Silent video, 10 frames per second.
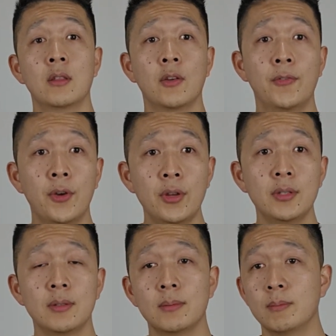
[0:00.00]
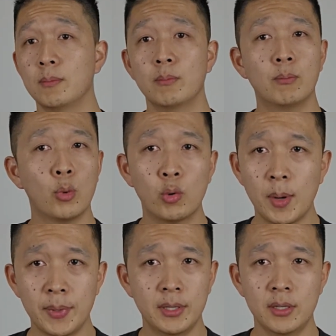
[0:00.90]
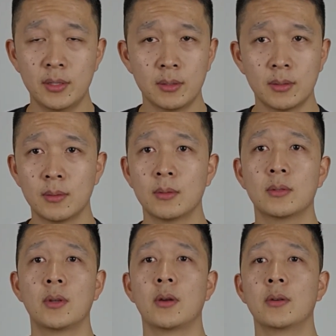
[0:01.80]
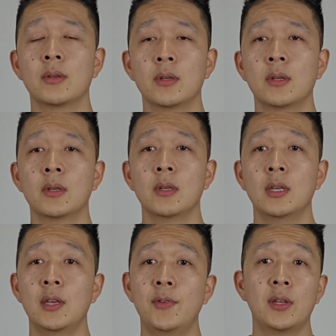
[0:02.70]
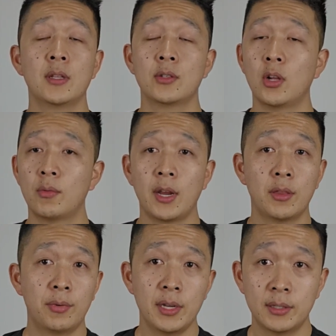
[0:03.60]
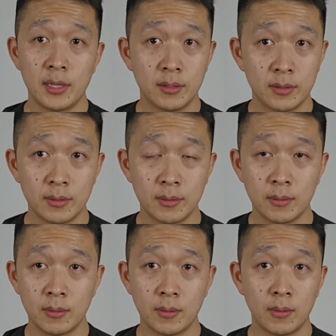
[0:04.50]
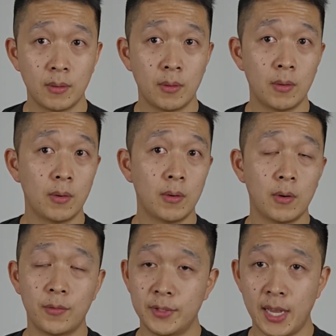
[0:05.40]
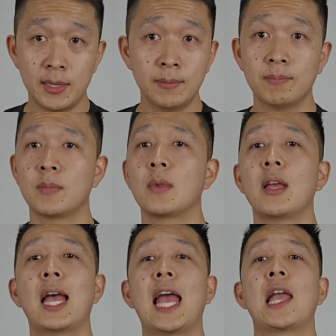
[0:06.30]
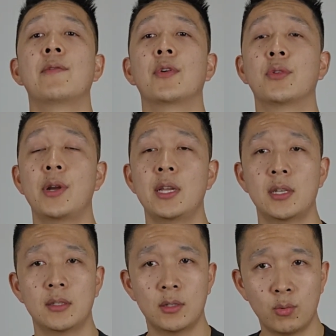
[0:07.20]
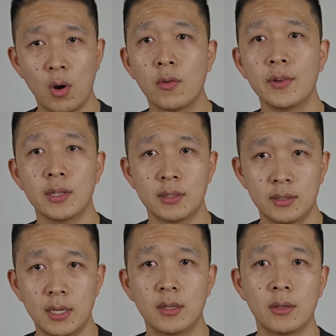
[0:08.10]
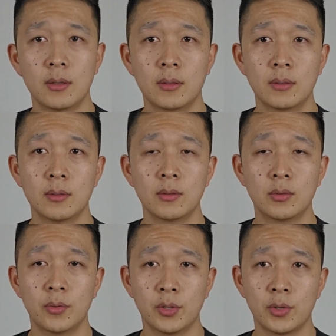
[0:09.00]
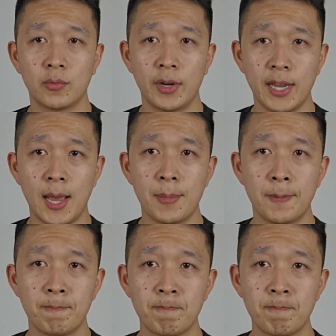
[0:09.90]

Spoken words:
The first, more repetitions. So if you can tolerate 3 sets of 10, aim for 3 sets of 12 instead during your rehab.